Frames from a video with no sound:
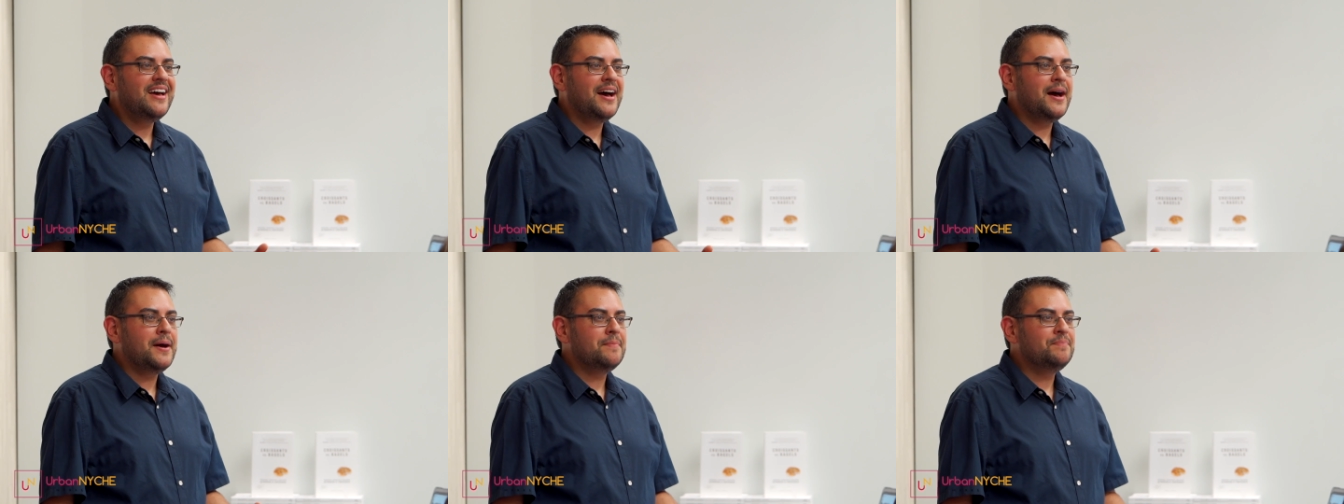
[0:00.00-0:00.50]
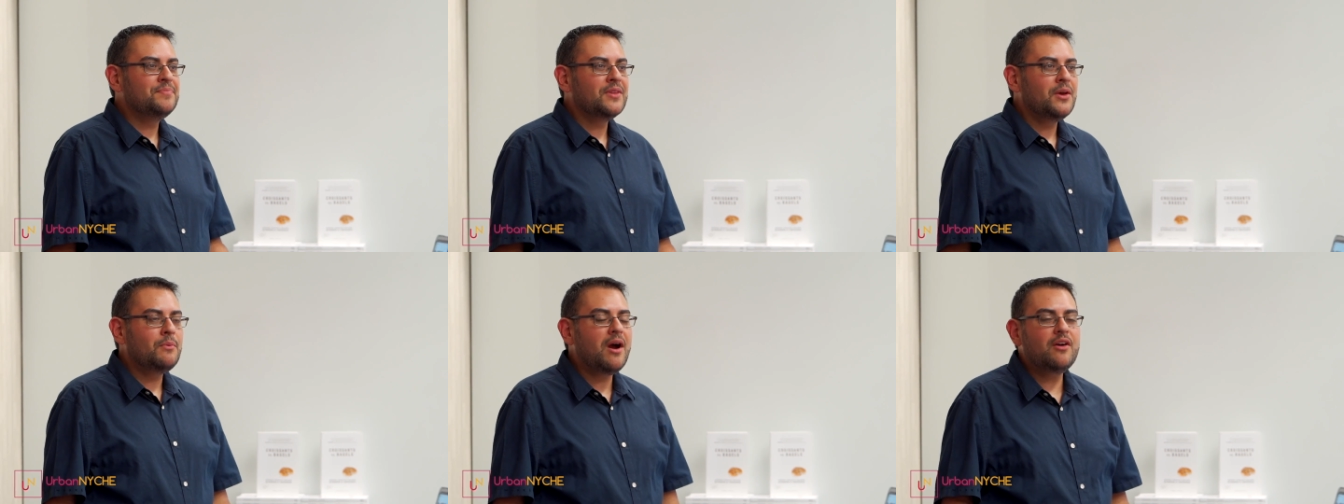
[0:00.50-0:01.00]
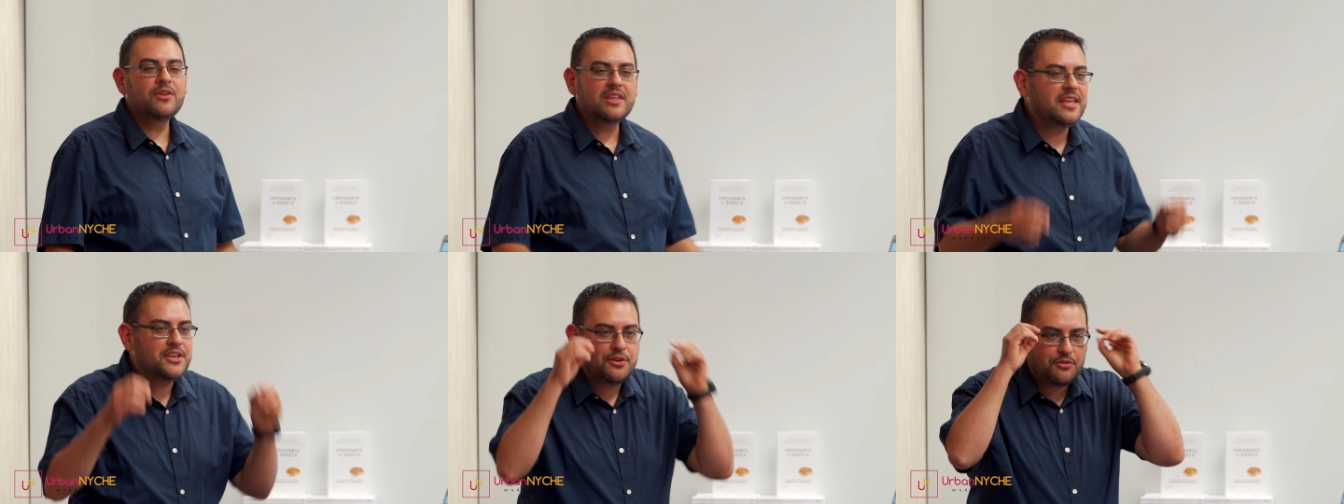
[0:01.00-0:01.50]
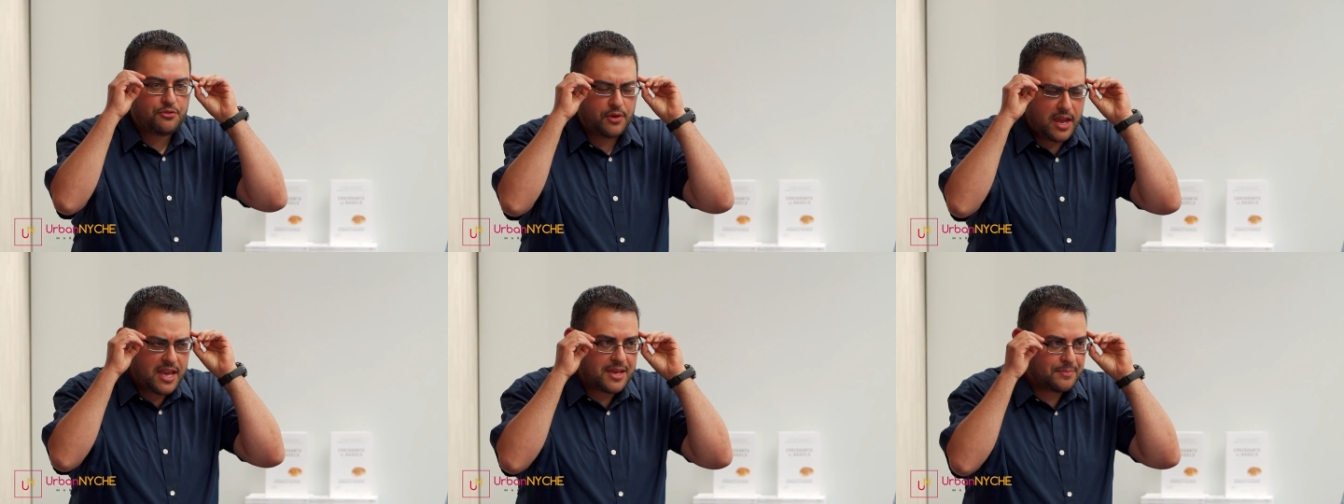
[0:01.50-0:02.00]
Um, wow, I really like your
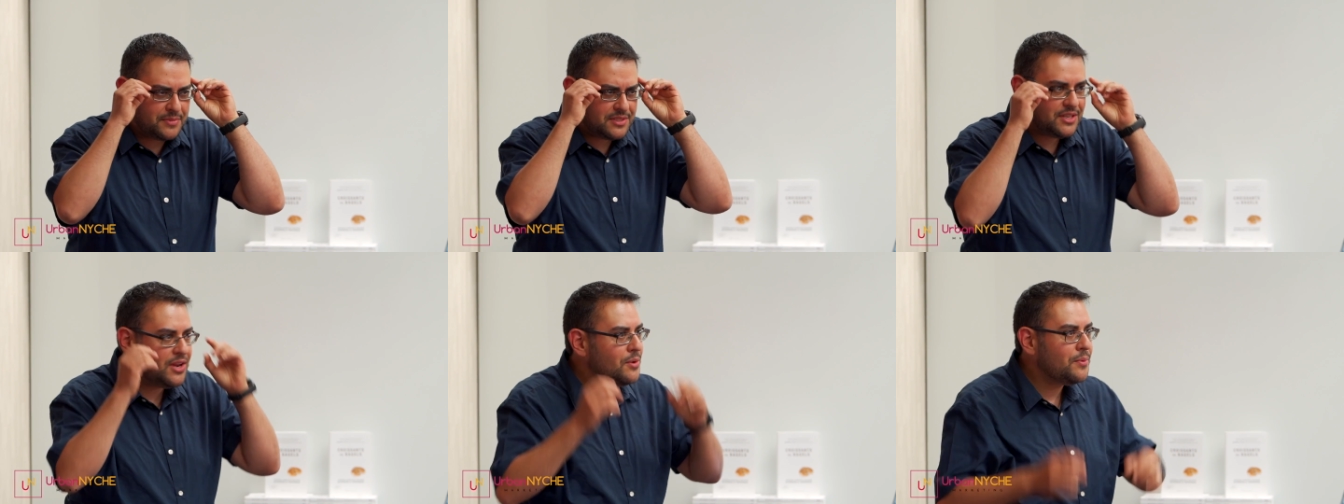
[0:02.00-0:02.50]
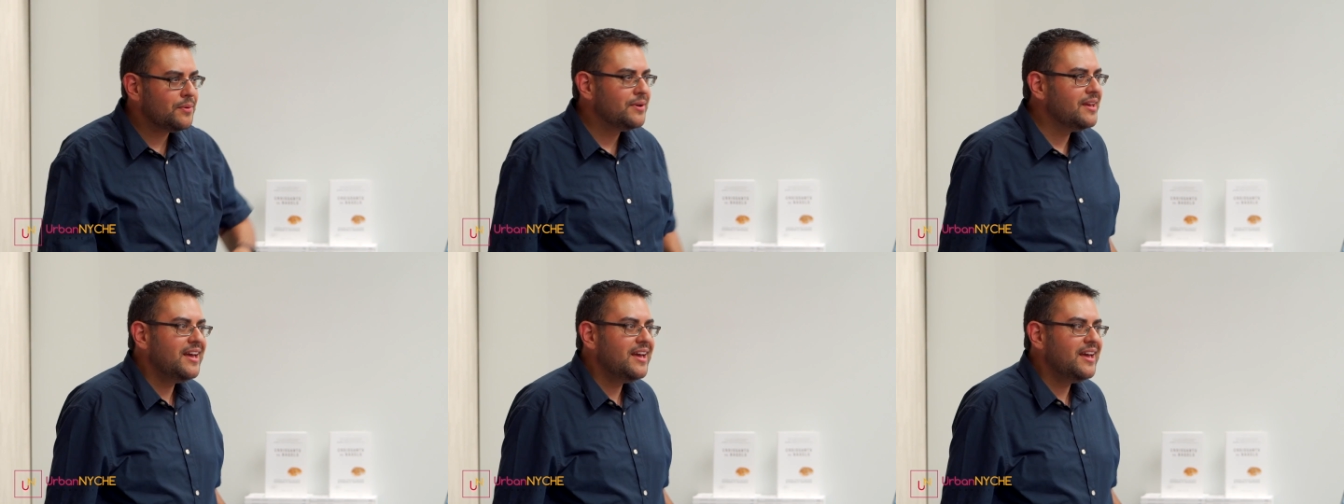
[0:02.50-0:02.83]
frames, you know?